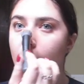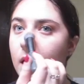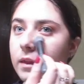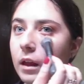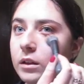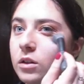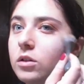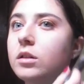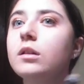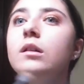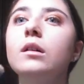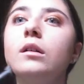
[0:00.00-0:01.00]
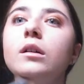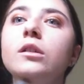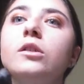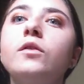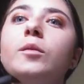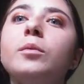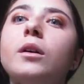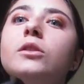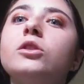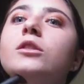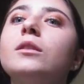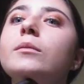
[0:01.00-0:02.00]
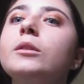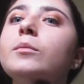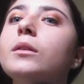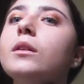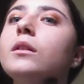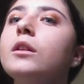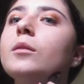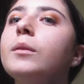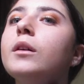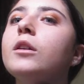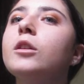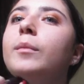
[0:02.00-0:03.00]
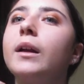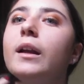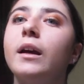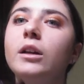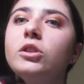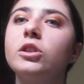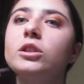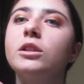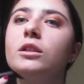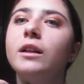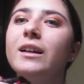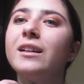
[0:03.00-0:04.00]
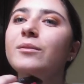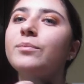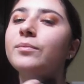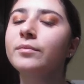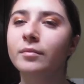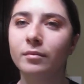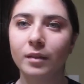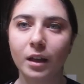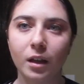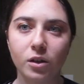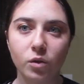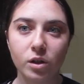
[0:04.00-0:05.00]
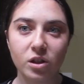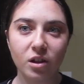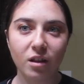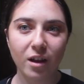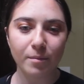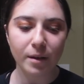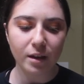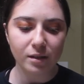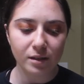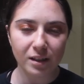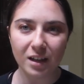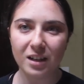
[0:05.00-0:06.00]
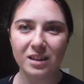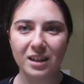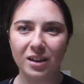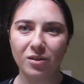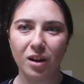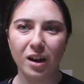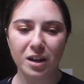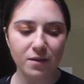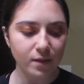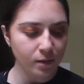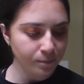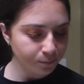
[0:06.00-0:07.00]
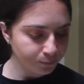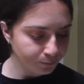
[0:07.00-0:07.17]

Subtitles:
And that's usually all I do for bronzer. Sometimes I'll put it a little bit under my neck just to like, so it doesn't look like my skin is like uneven.